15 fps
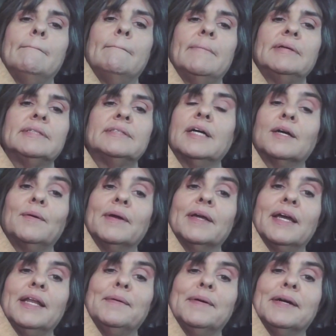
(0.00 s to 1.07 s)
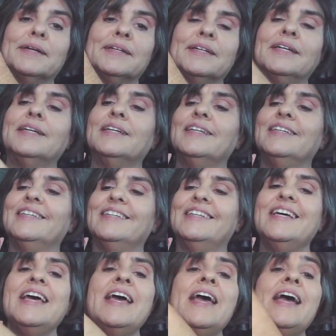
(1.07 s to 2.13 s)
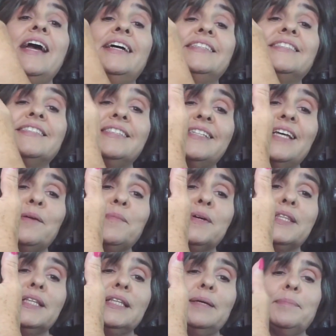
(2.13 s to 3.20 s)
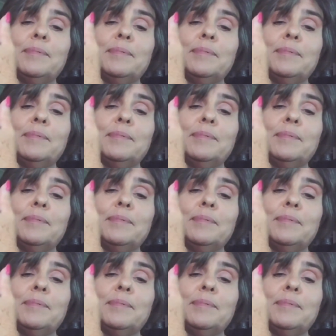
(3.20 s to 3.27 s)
It's not going anywhere. And it's the same with the lip